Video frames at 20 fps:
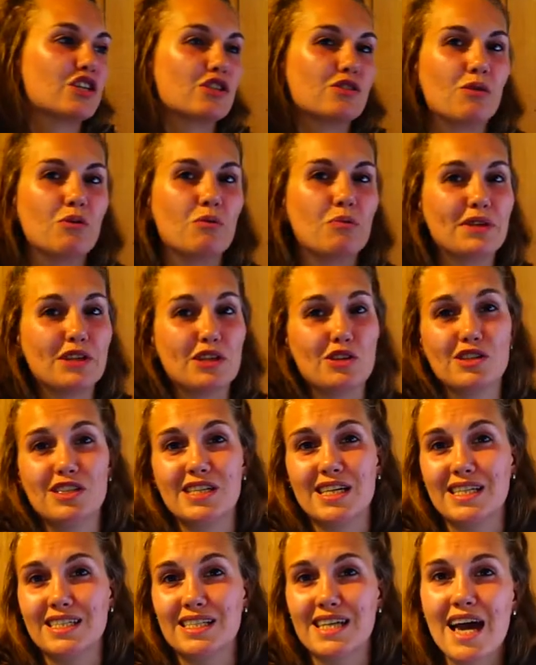someone when you
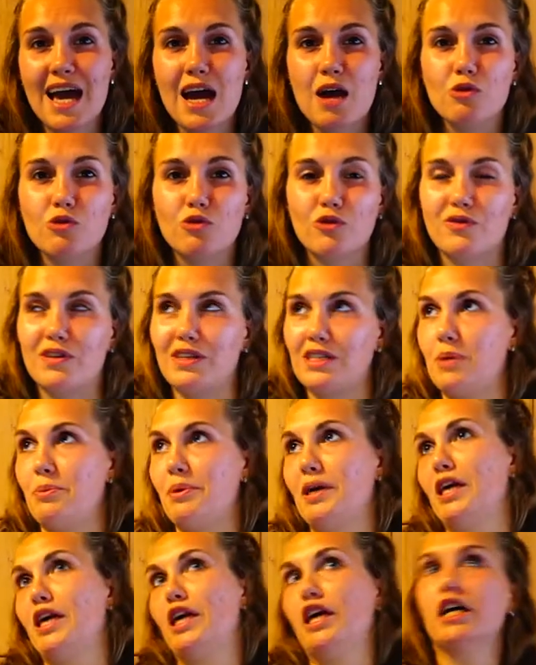sit down, or if there's a
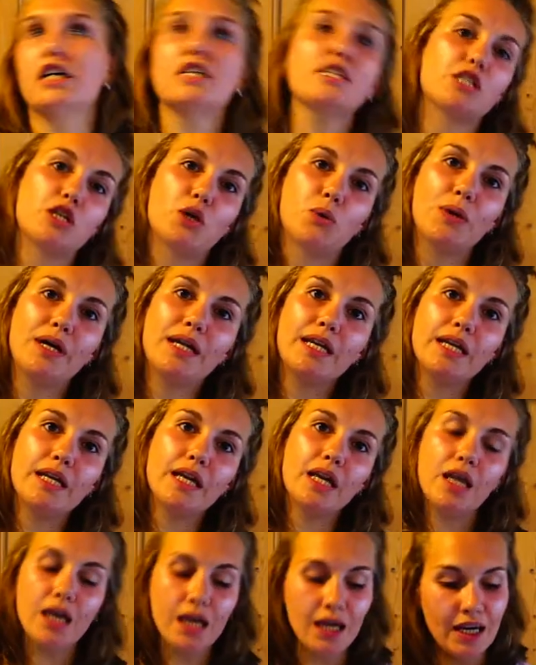big gust of
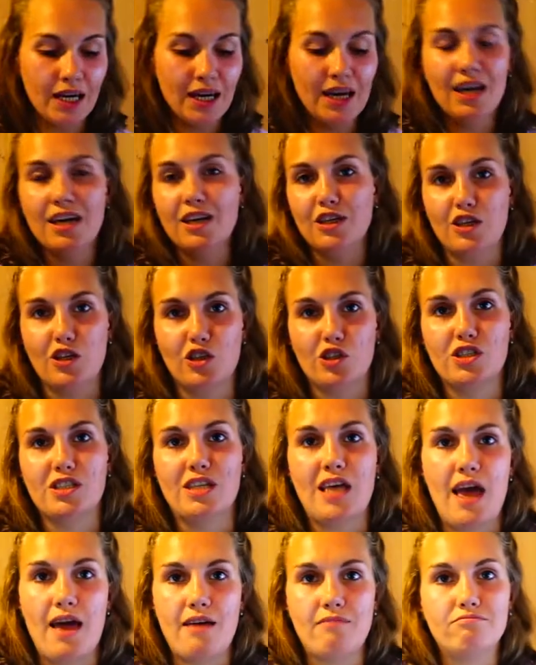wind, you're
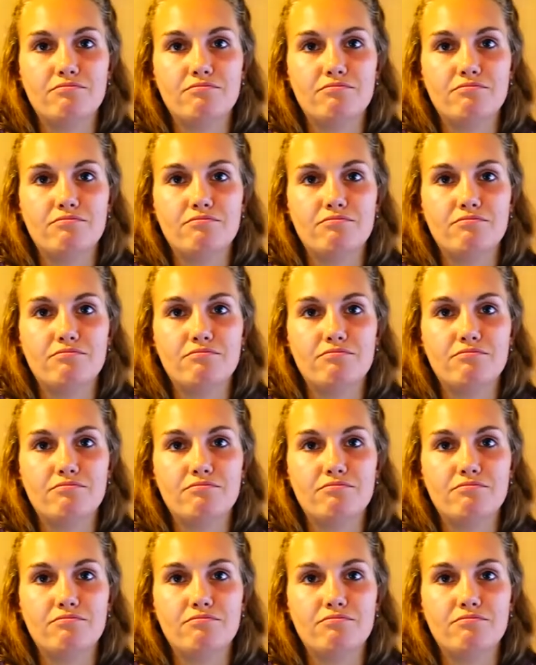set.